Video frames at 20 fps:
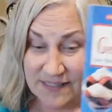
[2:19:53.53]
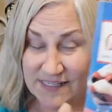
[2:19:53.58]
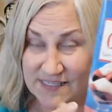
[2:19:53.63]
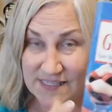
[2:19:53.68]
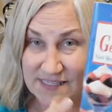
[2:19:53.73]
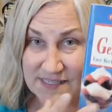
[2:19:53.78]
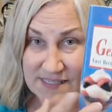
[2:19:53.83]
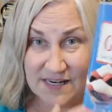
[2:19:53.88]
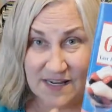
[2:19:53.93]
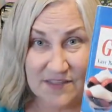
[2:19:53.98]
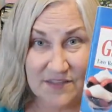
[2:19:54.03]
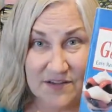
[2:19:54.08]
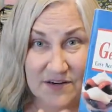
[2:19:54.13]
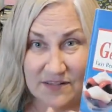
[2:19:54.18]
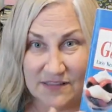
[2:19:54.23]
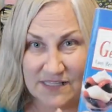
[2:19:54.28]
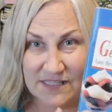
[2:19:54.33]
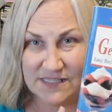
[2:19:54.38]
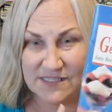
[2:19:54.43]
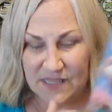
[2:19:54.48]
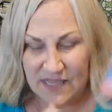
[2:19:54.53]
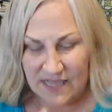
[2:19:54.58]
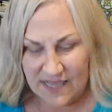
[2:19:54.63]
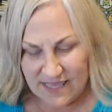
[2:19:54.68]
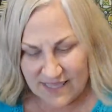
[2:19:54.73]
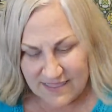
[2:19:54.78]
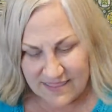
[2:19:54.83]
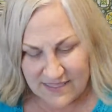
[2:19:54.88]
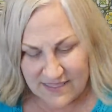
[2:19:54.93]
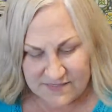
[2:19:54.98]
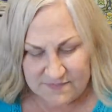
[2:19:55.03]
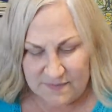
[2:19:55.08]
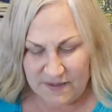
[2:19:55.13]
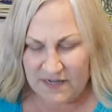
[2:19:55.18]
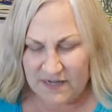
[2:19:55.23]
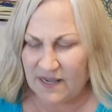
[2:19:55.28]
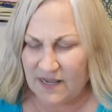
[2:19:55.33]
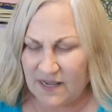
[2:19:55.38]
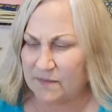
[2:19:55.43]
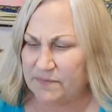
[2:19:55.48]
This is another. This this
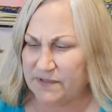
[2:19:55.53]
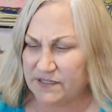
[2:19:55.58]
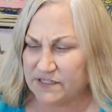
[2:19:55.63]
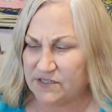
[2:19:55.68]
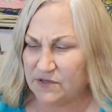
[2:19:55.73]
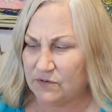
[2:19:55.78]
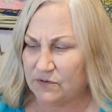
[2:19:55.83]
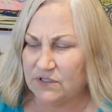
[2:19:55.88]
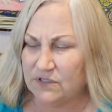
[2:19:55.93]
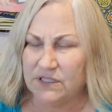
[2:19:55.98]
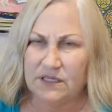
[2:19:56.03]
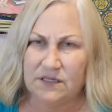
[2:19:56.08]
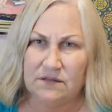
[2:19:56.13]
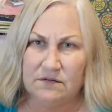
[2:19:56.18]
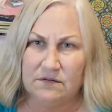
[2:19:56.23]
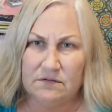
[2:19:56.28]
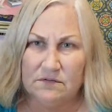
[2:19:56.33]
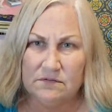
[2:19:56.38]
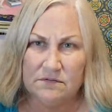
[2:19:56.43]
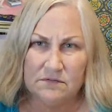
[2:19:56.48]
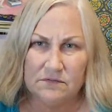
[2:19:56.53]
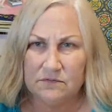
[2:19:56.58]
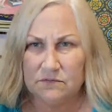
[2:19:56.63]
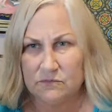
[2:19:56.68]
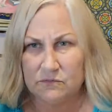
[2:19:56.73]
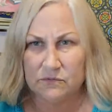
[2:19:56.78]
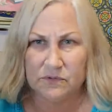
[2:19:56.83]
might not be totally